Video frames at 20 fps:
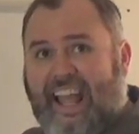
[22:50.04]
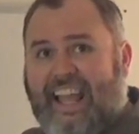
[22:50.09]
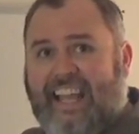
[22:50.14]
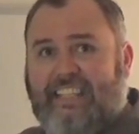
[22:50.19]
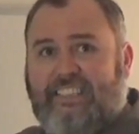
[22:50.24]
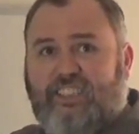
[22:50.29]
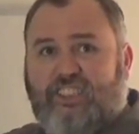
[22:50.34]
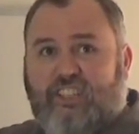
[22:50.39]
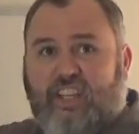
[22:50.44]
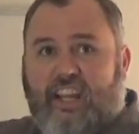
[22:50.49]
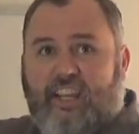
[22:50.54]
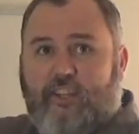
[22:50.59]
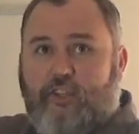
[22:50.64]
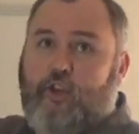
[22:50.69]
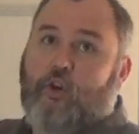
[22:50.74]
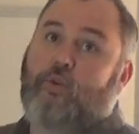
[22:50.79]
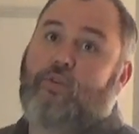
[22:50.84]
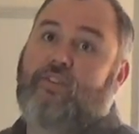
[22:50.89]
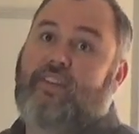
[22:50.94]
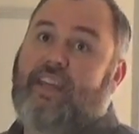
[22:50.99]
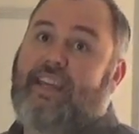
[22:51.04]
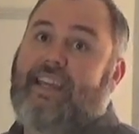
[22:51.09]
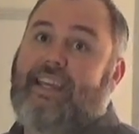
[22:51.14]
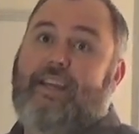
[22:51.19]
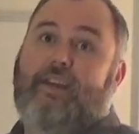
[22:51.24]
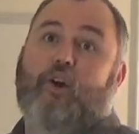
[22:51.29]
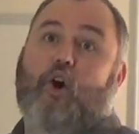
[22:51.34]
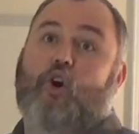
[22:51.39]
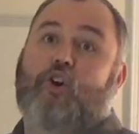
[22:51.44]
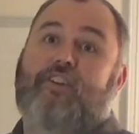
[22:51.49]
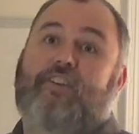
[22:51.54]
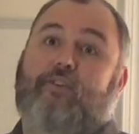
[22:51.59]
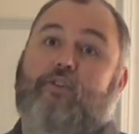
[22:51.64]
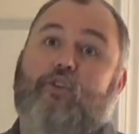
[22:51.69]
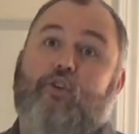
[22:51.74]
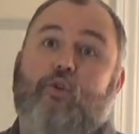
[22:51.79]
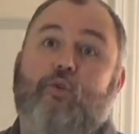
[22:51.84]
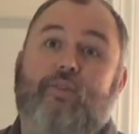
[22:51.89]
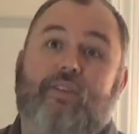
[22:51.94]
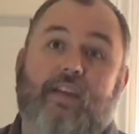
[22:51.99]
H and your D are
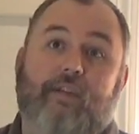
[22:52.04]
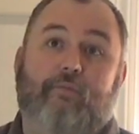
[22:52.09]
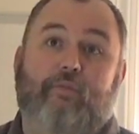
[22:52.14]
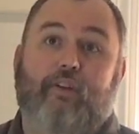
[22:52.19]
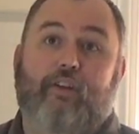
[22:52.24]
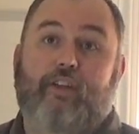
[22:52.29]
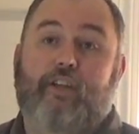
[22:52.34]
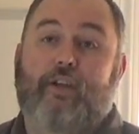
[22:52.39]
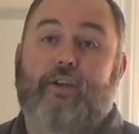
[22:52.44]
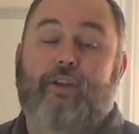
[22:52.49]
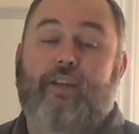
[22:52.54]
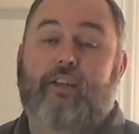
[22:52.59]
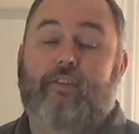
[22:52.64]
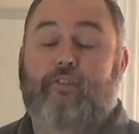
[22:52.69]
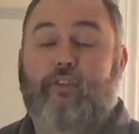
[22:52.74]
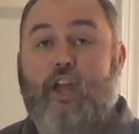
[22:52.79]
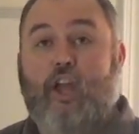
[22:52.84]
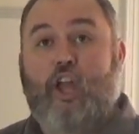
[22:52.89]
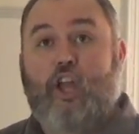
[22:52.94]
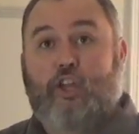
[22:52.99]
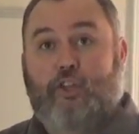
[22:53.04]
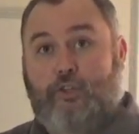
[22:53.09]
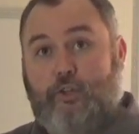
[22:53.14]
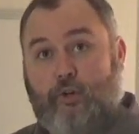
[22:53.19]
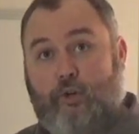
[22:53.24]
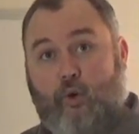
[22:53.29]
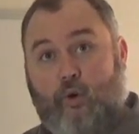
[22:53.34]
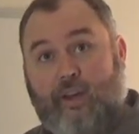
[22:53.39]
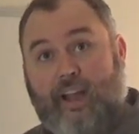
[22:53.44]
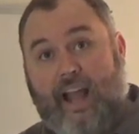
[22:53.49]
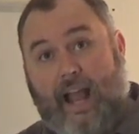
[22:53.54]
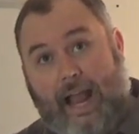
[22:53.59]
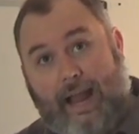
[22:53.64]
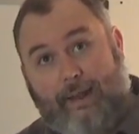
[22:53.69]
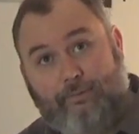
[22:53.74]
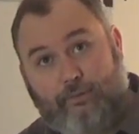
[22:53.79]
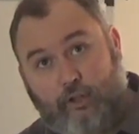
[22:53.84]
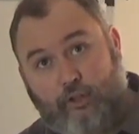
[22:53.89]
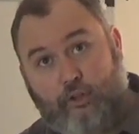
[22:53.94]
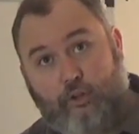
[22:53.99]
two different units, you're going to
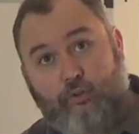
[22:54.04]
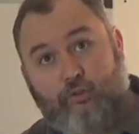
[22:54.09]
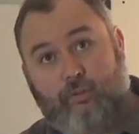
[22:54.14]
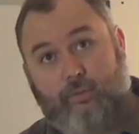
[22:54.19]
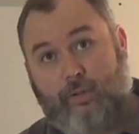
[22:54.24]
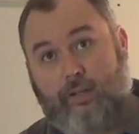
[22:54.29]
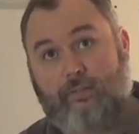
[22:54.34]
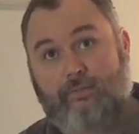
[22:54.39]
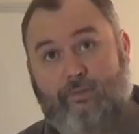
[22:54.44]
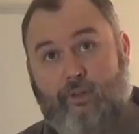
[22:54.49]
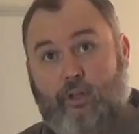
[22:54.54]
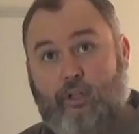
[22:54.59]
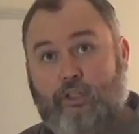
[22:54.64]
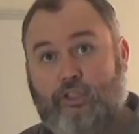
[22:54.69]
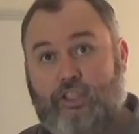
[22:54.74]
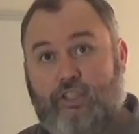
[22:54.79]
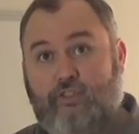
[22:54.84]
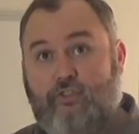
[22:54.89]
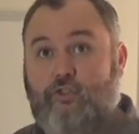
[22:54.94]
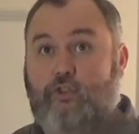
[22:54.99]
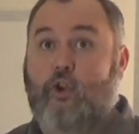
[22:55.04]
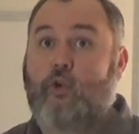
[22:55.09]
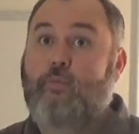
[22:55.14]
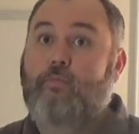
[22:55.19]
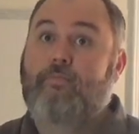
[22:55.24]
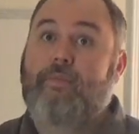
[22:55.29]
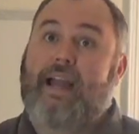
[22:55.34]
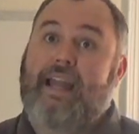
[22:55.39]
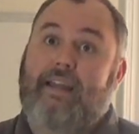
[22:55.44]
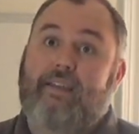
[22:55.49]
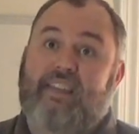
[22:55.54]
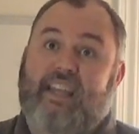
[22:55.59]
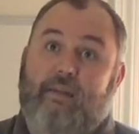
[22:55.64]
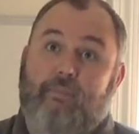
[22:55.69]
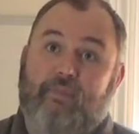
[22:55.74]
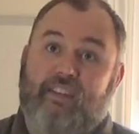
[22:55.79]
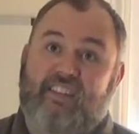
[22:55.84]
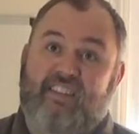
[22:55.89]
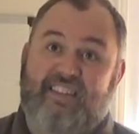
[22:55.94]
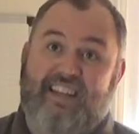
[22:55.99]
have to do some conversions to make
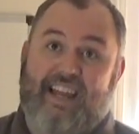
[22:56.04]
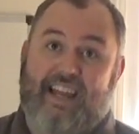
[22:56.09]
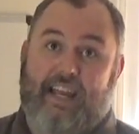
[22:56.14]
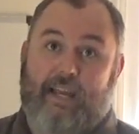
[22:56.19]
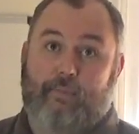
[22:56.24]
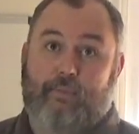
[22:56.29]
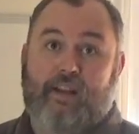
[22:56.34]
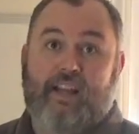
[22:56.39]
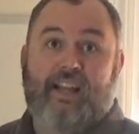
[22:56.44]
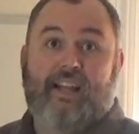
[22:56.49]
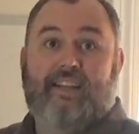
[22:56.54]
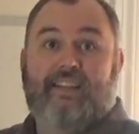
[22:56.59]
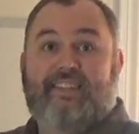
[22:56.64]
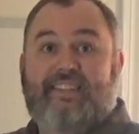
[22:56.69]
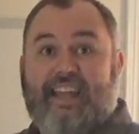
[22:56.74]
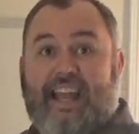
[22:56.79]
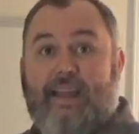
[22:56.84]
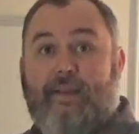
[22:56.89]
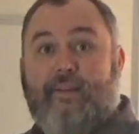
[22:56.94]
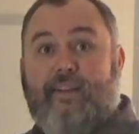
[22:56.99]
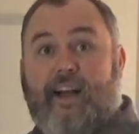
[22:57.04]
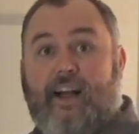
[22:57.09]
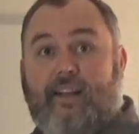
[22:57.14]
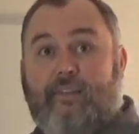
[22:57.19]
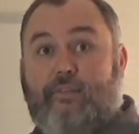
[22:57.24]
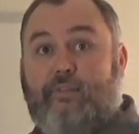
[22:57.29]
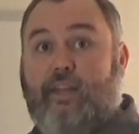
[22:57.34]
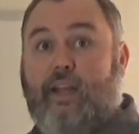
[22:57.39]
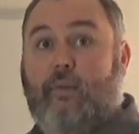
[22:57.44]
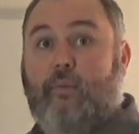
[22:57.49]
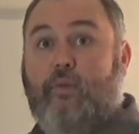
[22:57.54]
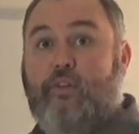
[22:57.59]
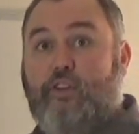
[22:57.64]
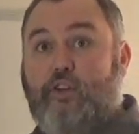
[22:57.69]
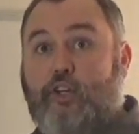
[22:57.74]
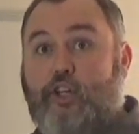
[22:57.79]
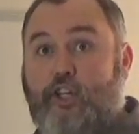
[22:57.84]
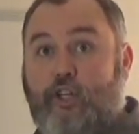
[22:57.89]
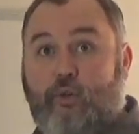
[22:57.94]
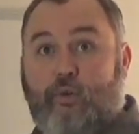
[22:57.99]
them the same. Same concept with
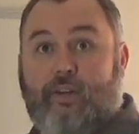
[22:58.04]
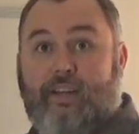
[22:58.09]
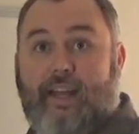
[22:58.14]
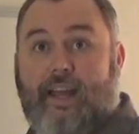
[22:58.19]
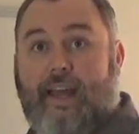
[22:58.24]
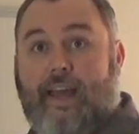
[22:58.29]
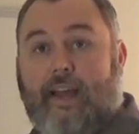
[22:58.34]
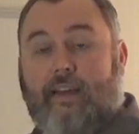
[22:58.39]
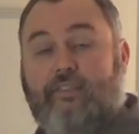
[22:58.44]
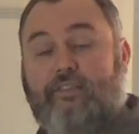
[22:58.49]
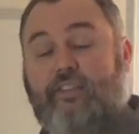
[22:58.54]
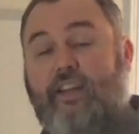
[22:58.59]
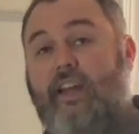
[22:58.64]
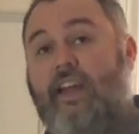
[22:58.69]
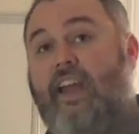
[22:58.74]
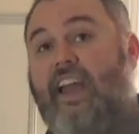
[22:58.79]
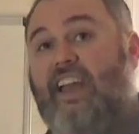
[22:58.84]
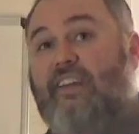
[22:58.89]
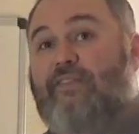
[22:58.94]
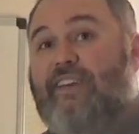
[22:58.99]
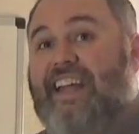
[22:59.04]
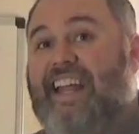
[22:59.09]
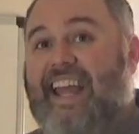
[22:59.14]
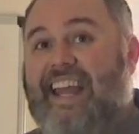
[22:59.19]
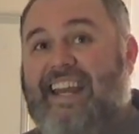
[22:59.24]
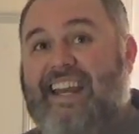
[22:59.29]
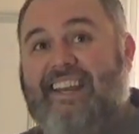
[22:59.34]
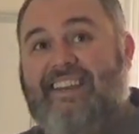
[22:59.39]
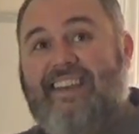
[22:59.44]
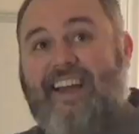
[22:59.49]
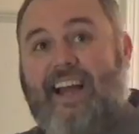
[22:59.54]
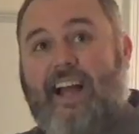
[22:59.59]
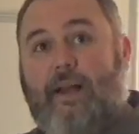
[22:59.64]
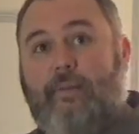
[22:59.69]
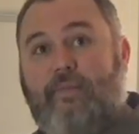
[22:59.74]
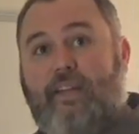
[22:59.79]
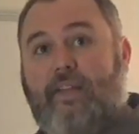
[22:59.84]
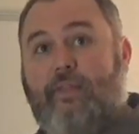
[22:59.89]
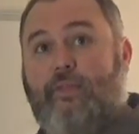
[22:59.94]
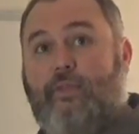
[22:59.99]
your Q and X. If at any
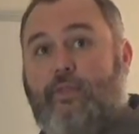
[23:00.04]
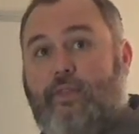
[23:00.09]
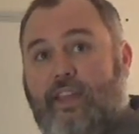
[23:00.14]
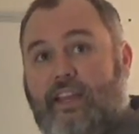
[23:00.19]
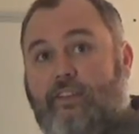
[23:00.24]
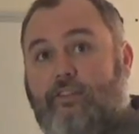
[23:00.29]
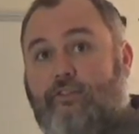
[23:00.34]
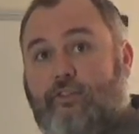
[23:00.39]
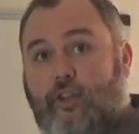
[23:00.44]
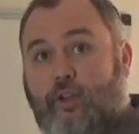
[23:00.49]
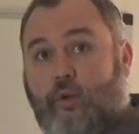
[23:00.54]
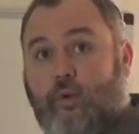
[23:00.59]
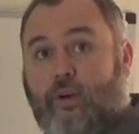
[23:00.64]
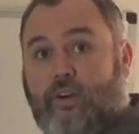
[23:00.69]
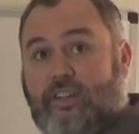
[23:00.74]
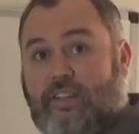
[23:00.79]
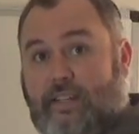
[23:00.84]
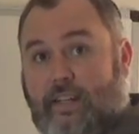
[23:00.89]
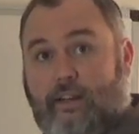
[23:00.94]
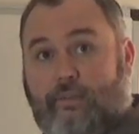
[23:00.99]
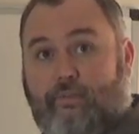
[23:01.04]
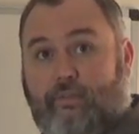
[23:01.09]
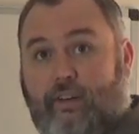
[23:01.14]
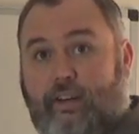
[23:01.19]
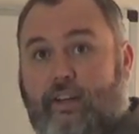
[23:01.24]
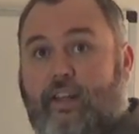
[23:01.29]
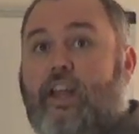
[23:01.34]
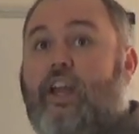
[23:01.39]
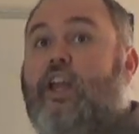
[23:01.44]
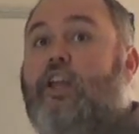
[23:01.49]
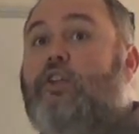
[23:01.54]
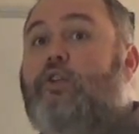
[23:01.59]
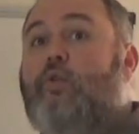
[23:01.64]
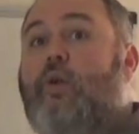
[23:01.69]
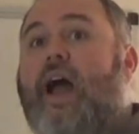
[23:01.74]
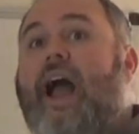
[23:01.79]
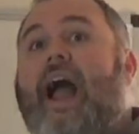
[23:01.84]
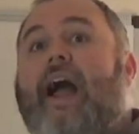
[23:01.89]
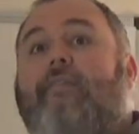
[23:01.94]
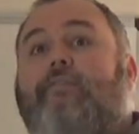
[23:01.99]
time that these two are different, you
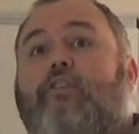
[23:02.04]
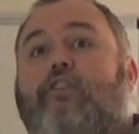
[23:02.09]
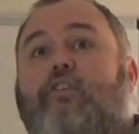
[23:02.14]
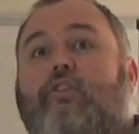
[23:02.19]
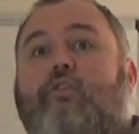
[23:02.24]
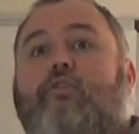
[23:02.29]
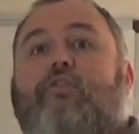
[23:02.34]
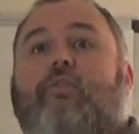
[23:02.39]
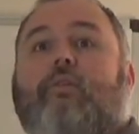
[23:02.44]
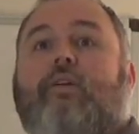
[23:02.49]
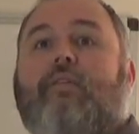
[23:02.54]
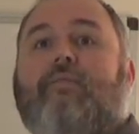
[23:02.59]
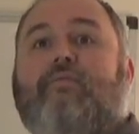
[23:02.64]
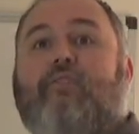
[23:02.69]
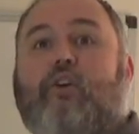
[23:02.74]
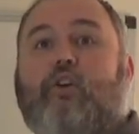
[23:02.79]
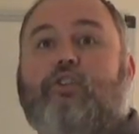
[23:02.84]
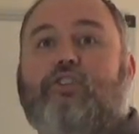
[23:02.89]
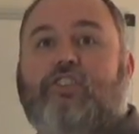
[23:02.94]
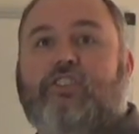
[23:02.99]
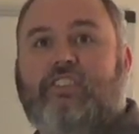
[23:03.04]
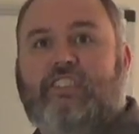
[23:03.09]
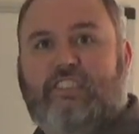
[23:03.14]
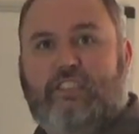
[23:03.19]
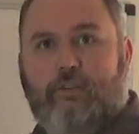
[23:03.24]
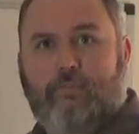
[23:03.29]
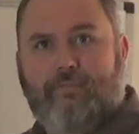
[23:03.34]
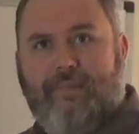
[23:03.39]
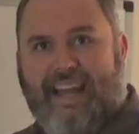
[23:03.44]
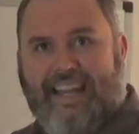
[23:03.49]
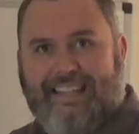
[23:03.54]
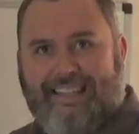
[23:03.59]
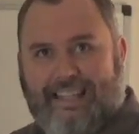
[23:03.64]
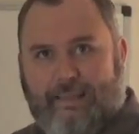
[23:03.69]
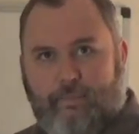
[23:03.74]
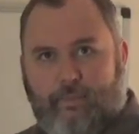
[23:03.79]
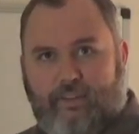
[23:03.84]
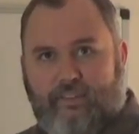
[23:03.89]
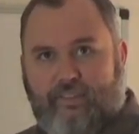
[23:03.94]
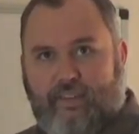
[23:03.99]
have to do some conversions to make
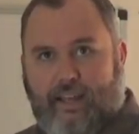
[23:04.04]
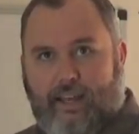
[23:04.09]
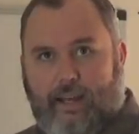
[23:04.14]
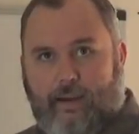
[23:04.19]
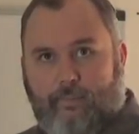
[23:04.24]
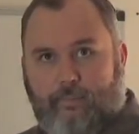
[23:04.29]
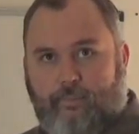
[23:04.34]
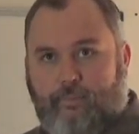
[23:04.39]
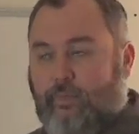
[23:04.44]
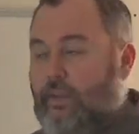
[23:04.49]
them the same.